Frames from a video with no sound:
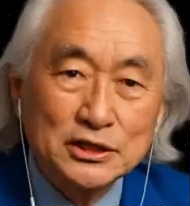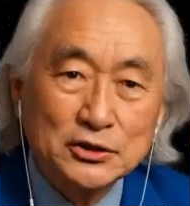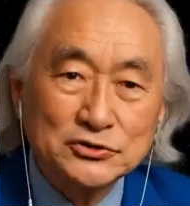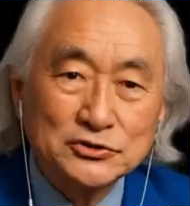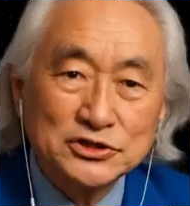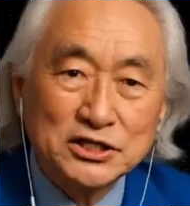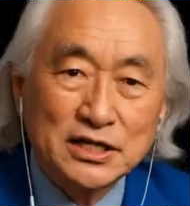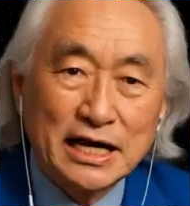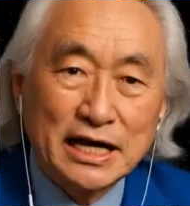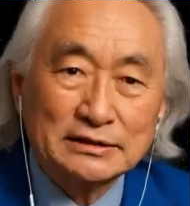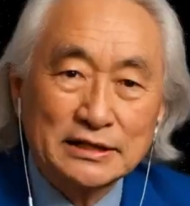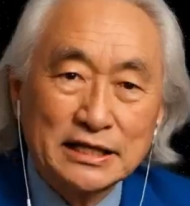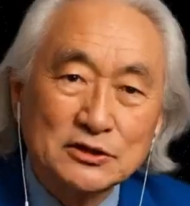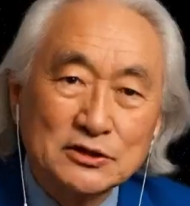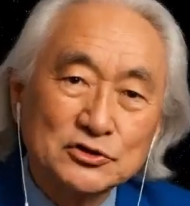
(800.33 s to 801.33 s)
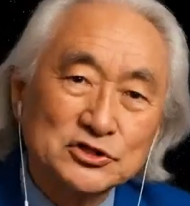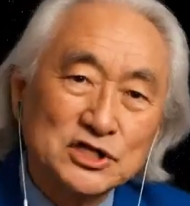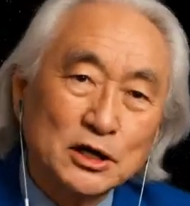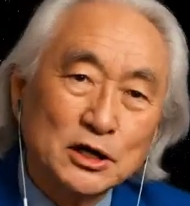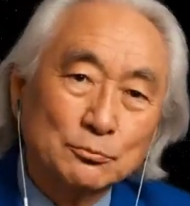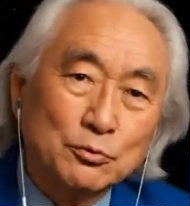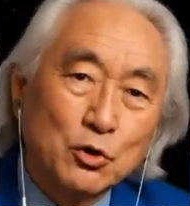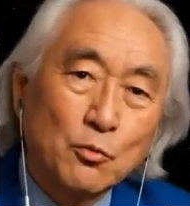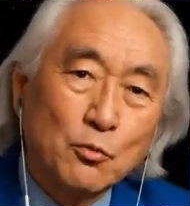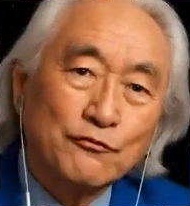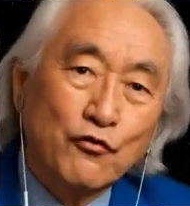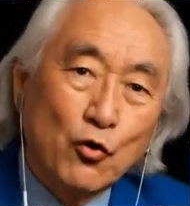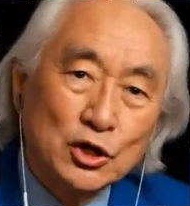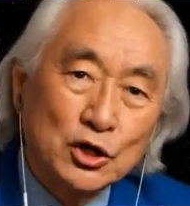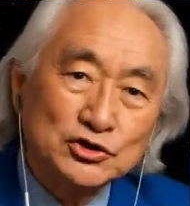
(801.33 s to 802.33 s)
What we think is normal
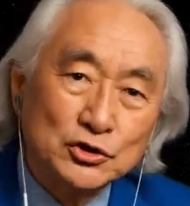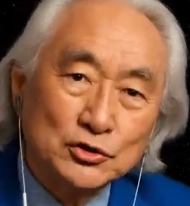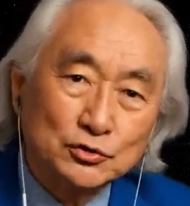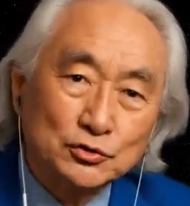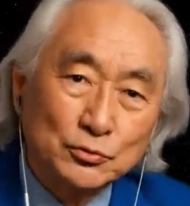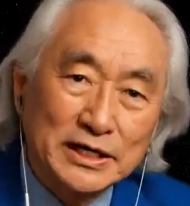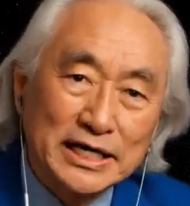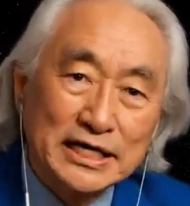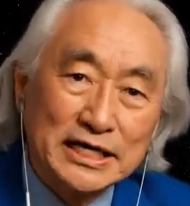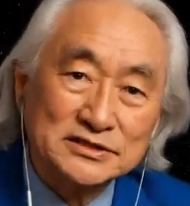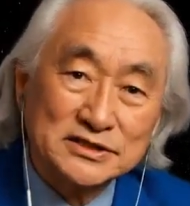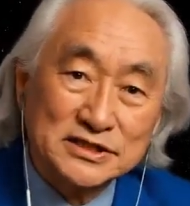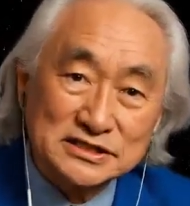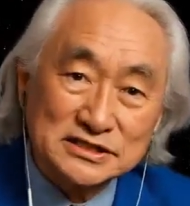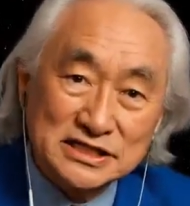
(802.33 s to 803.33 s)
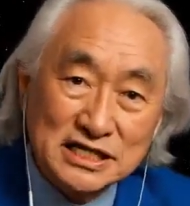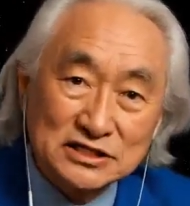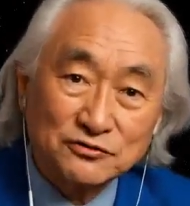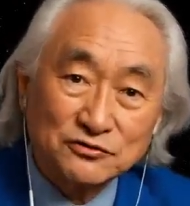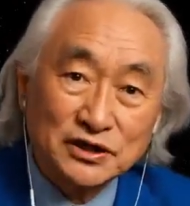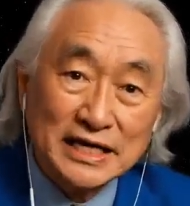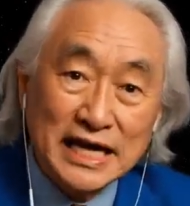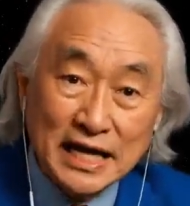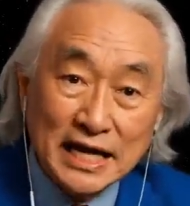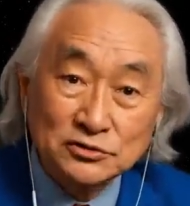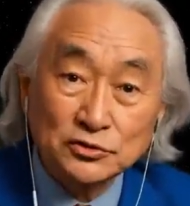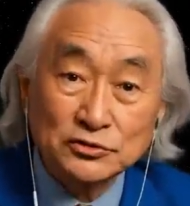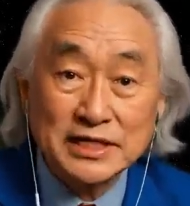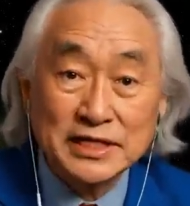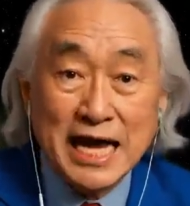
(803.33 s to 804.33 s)
here would be weird somewhere
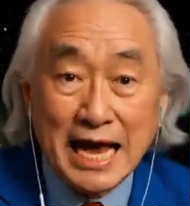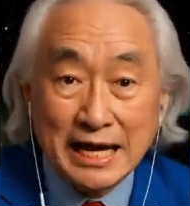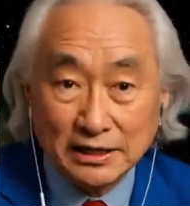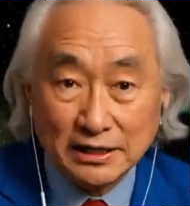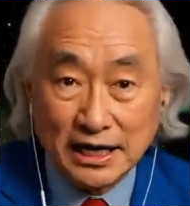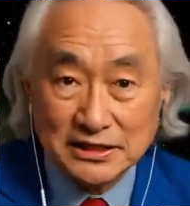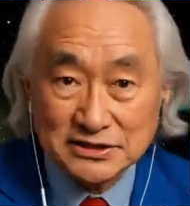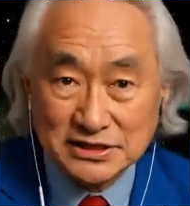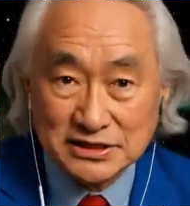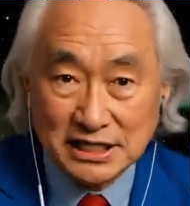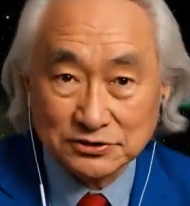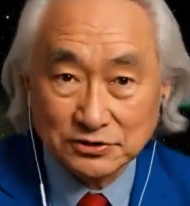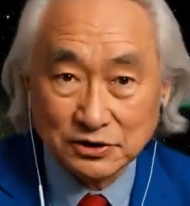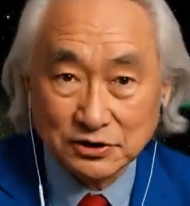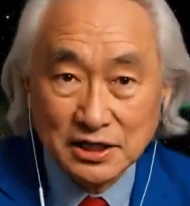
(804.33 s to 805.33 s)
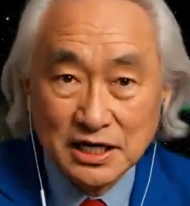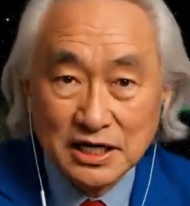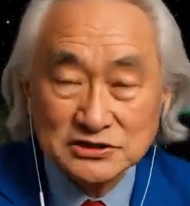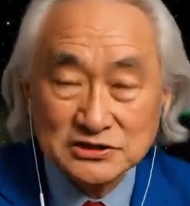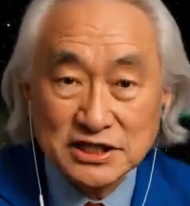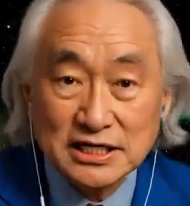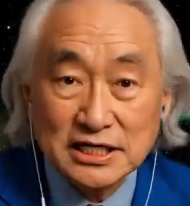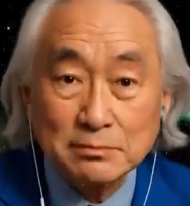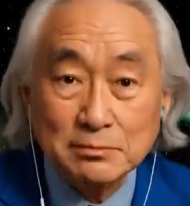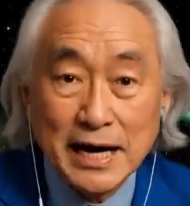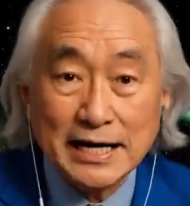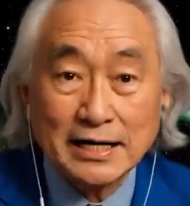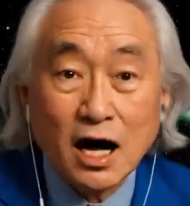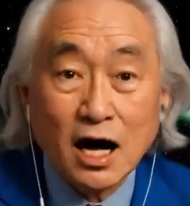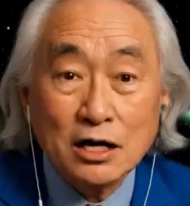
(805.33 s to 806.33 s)
else, and what's normal in a different star
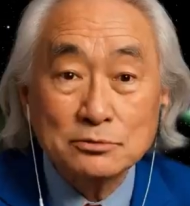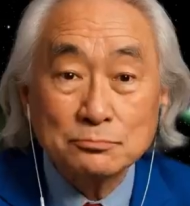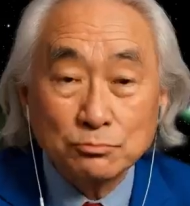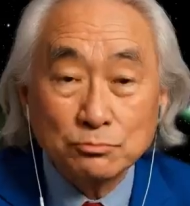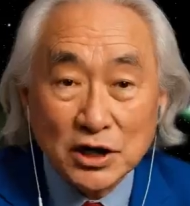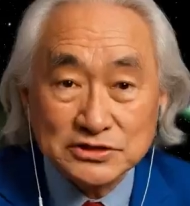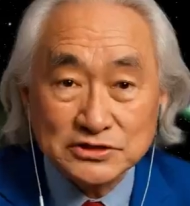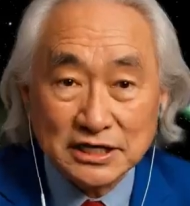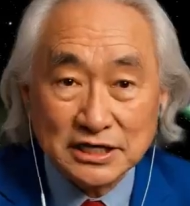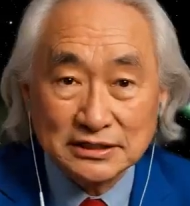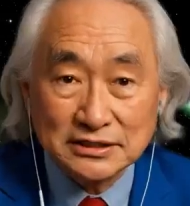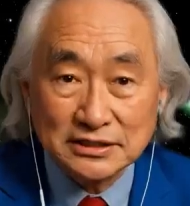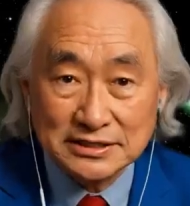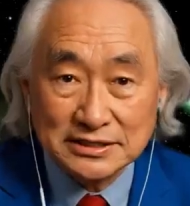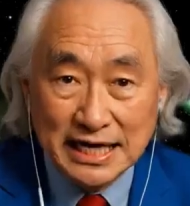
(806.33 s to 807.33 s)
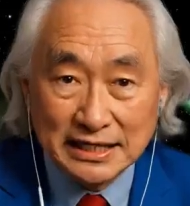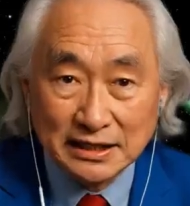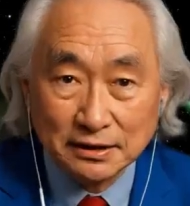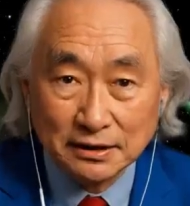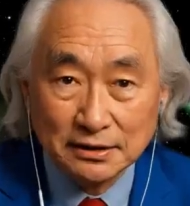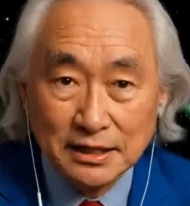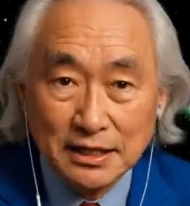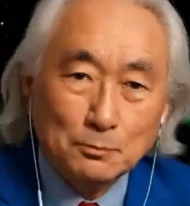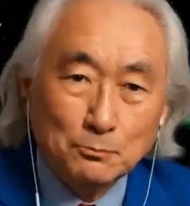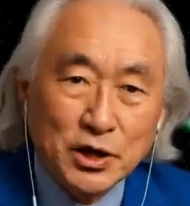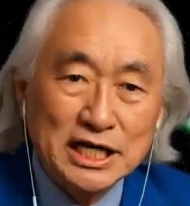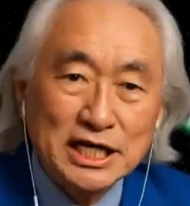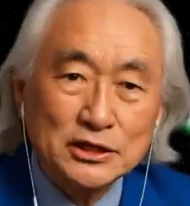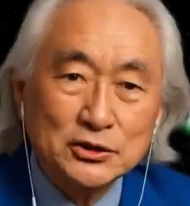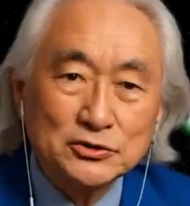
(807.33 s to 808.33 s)
system is considered weird
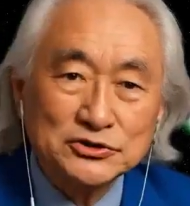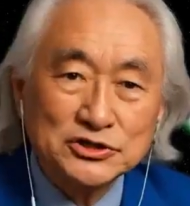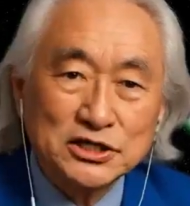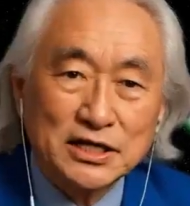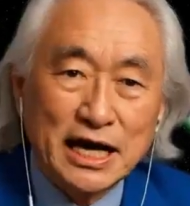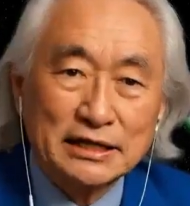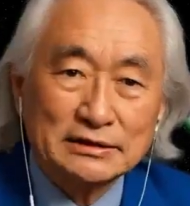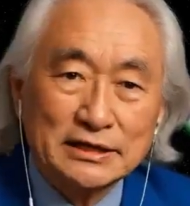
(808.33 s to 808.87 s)
around here.